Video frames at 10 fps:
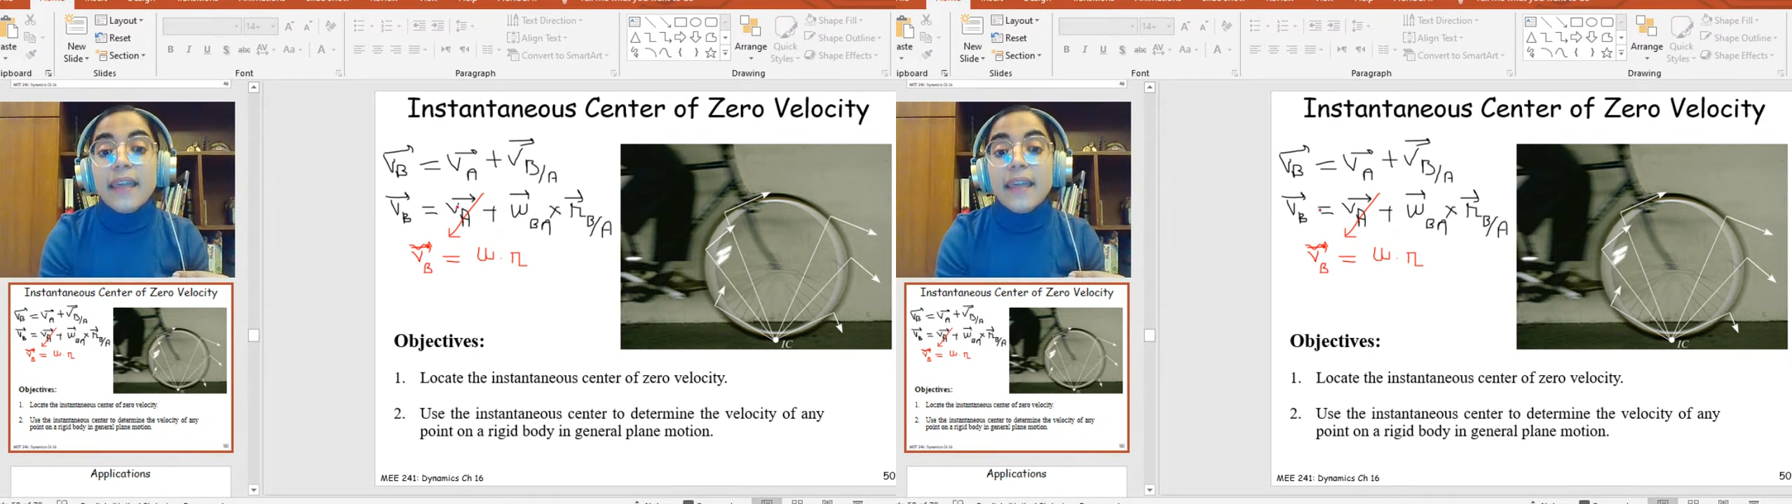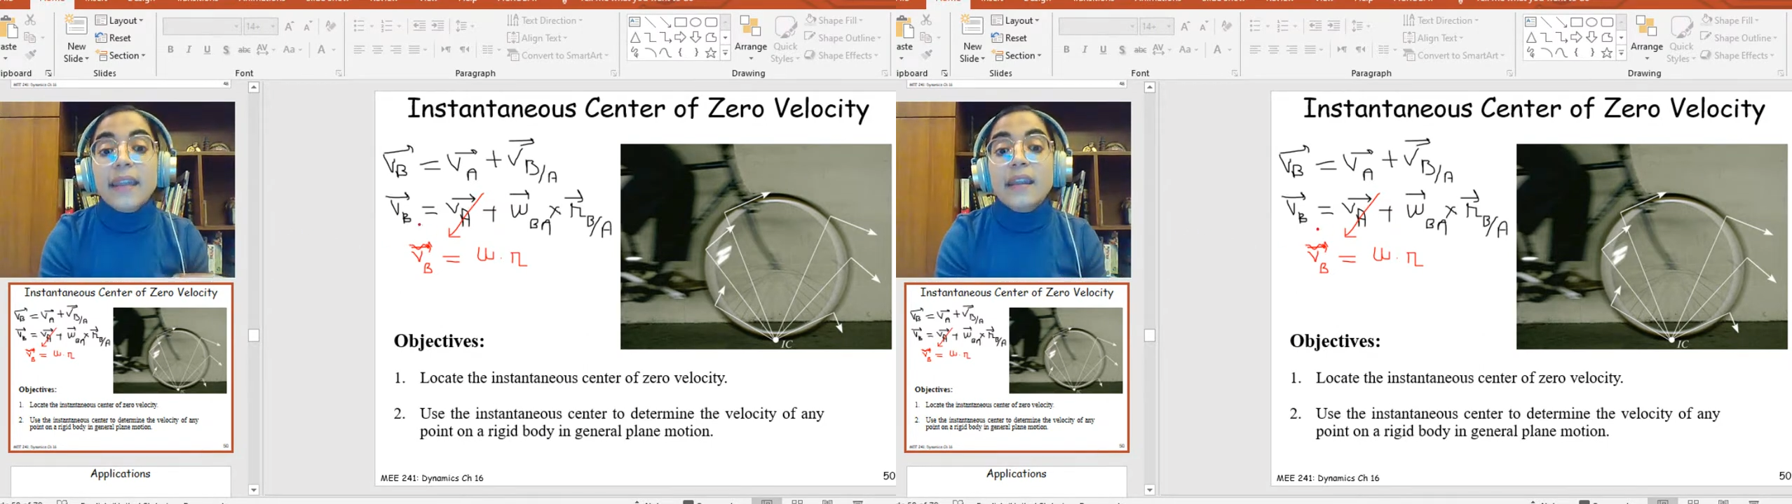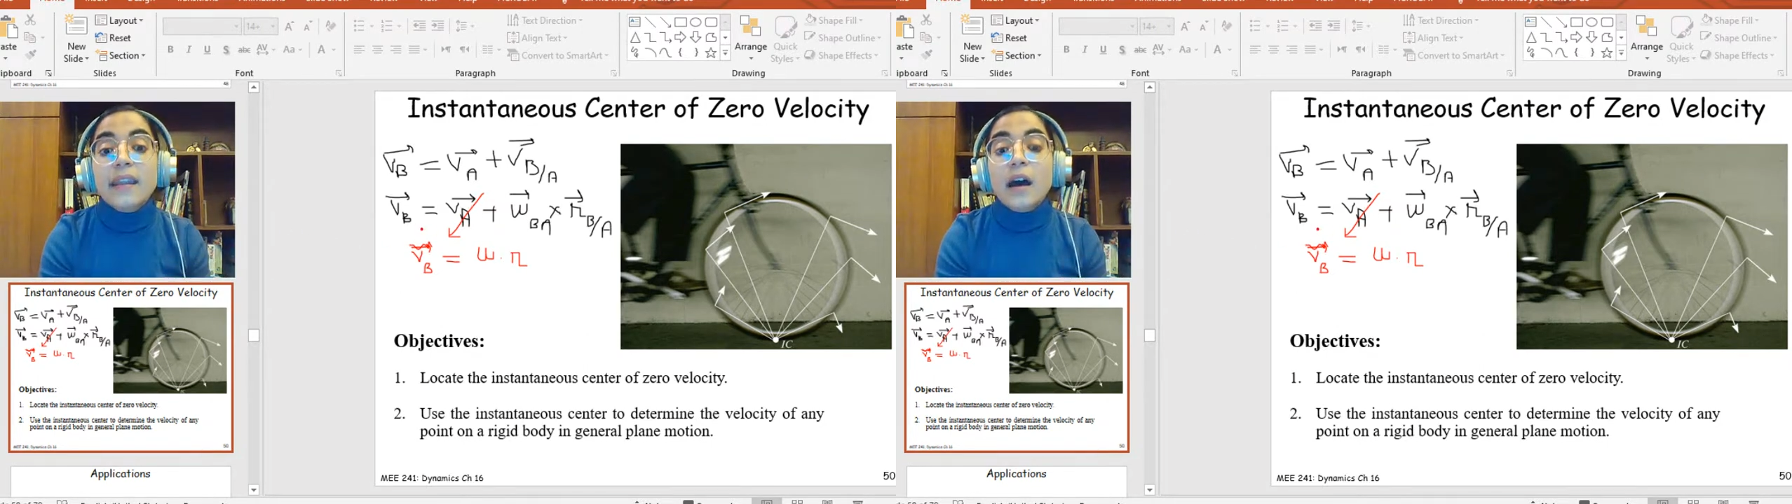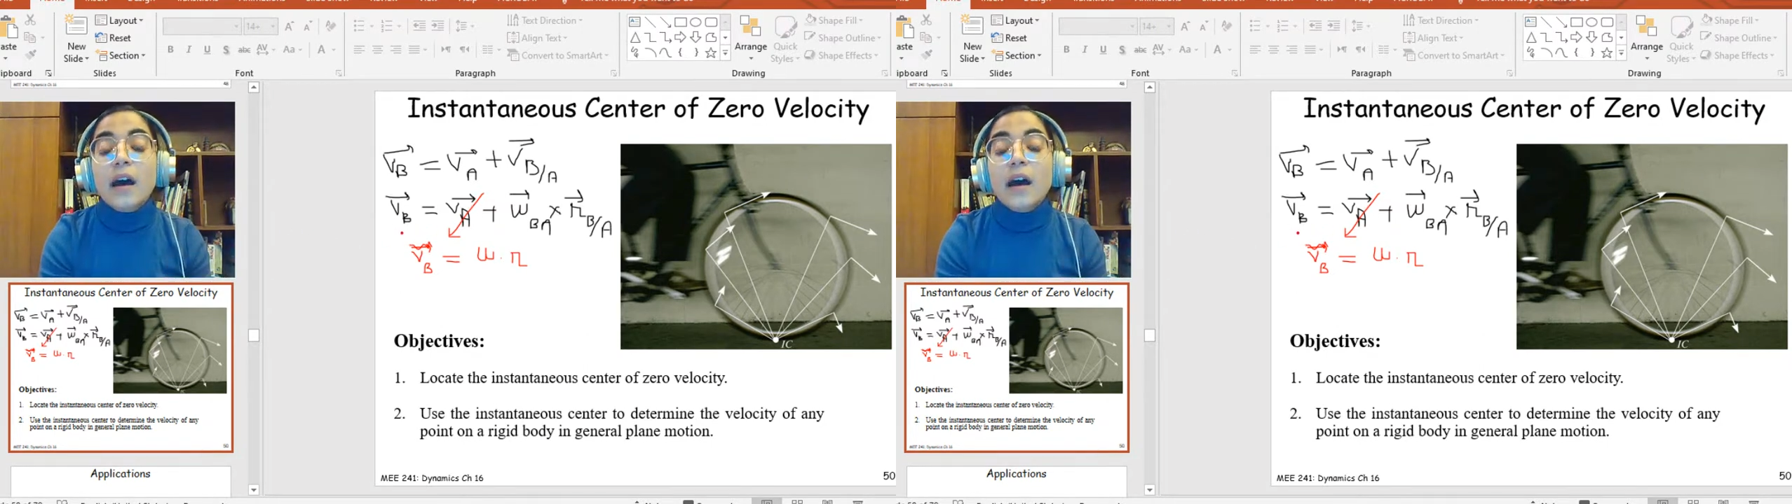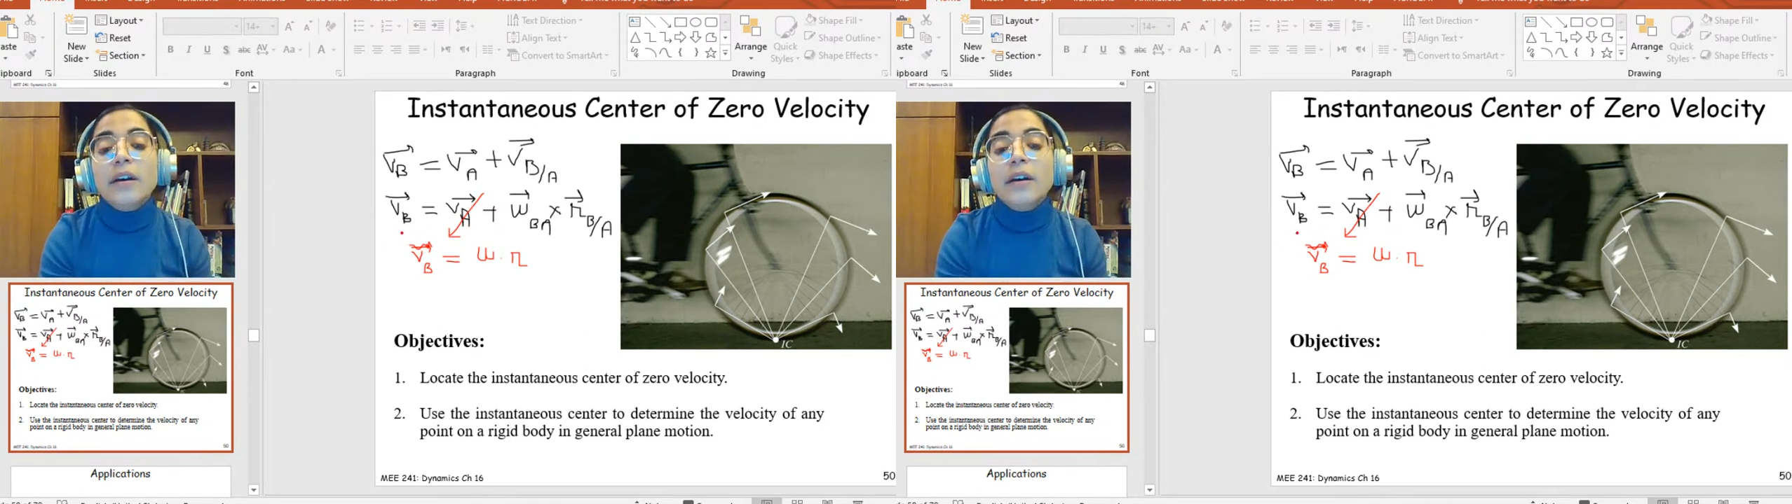then
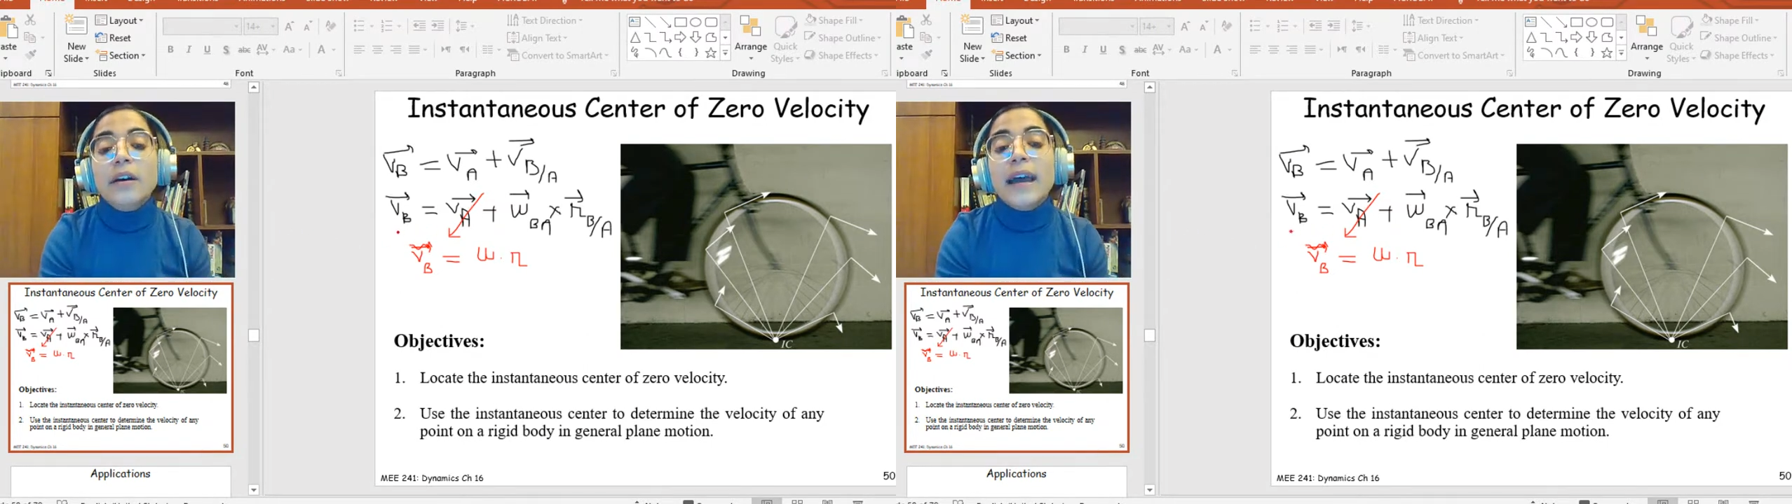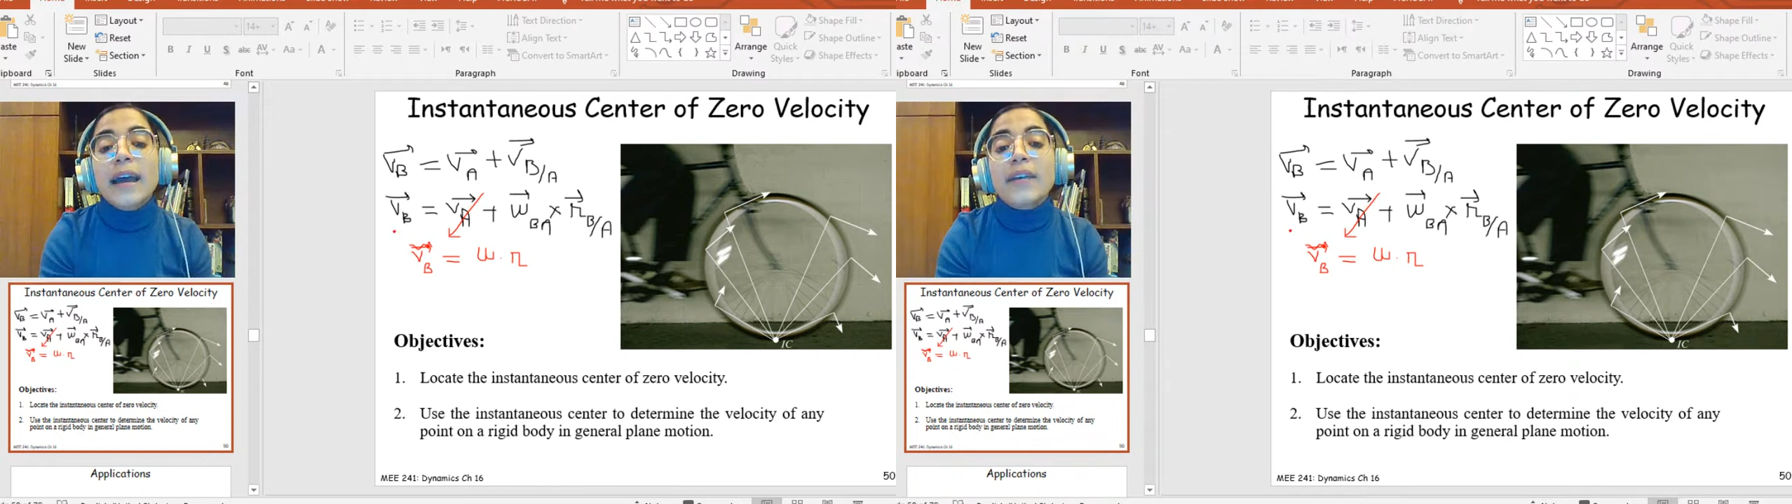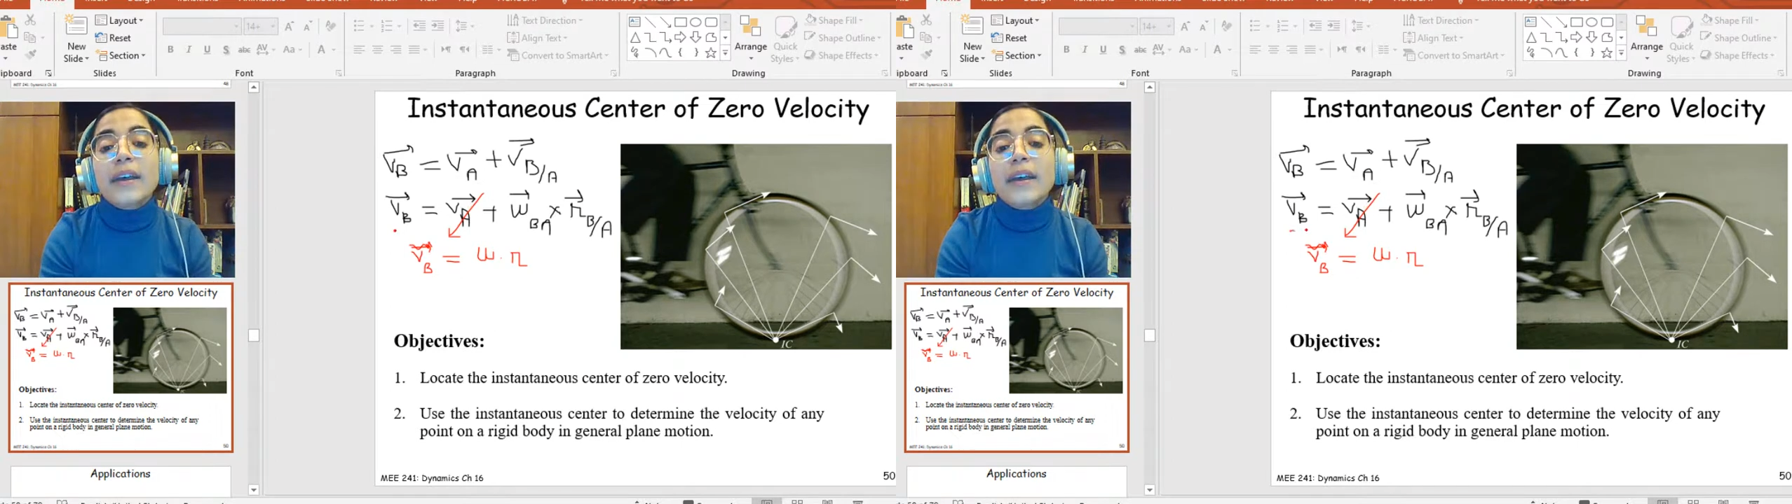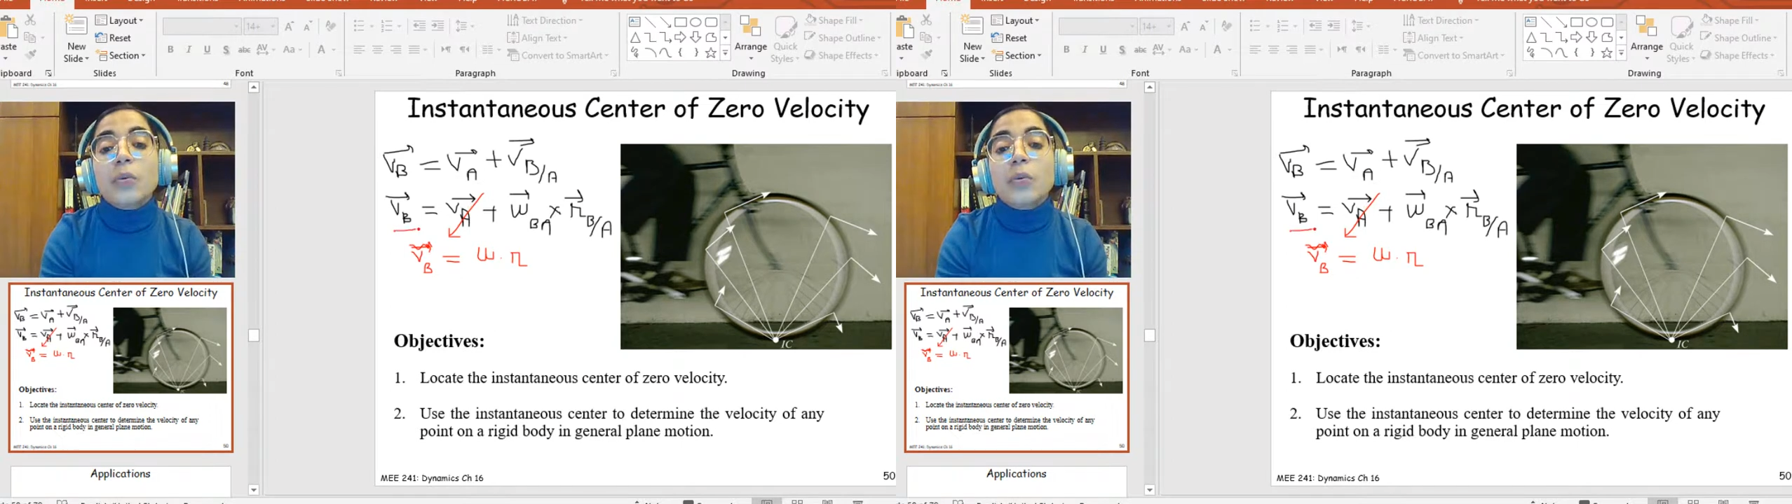I'm gonna have an